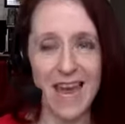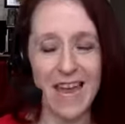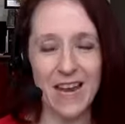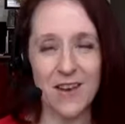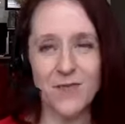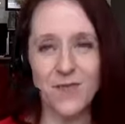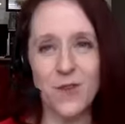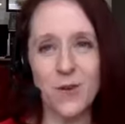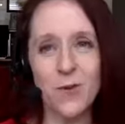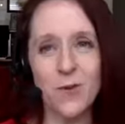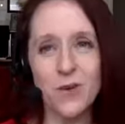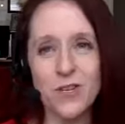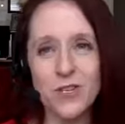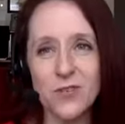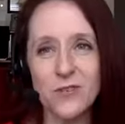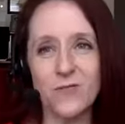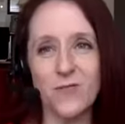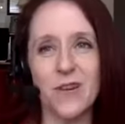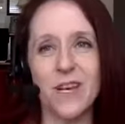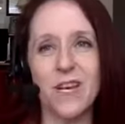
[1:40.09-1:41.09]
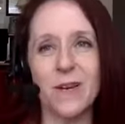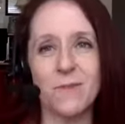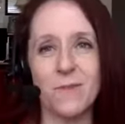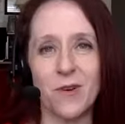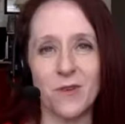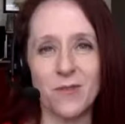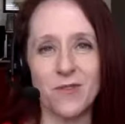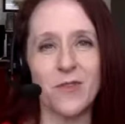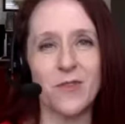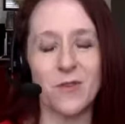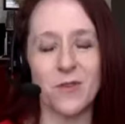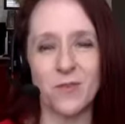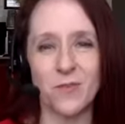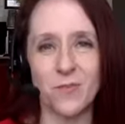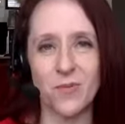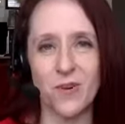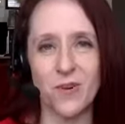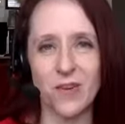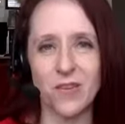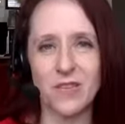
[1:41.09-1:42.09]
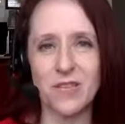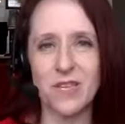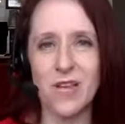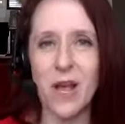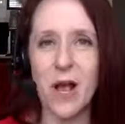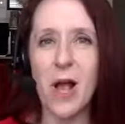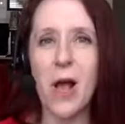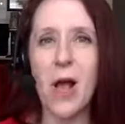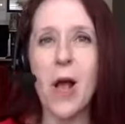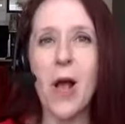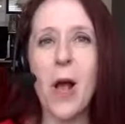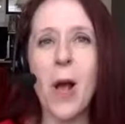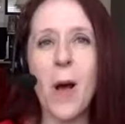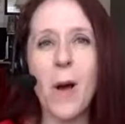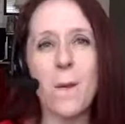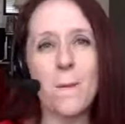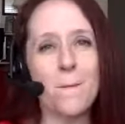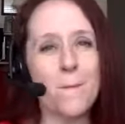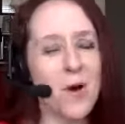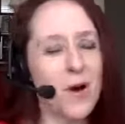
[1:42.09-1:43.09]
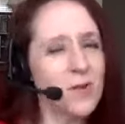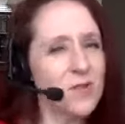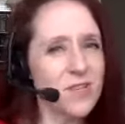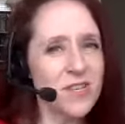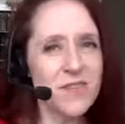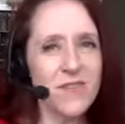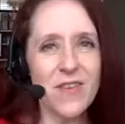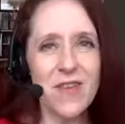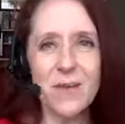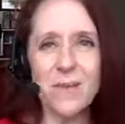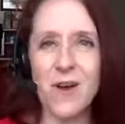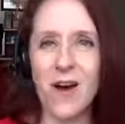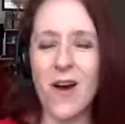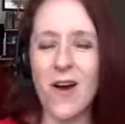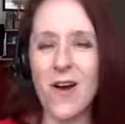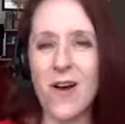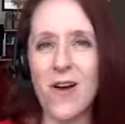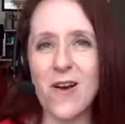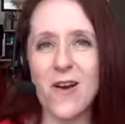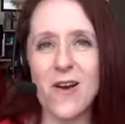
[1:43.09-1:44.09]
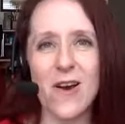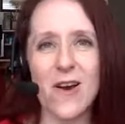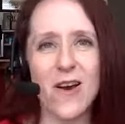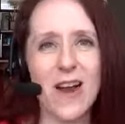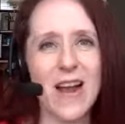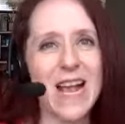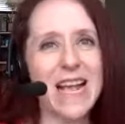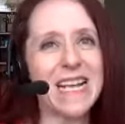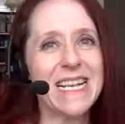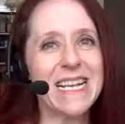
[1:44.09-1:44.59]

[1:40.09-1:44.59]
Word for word: And if you were to read most of those books, most of them are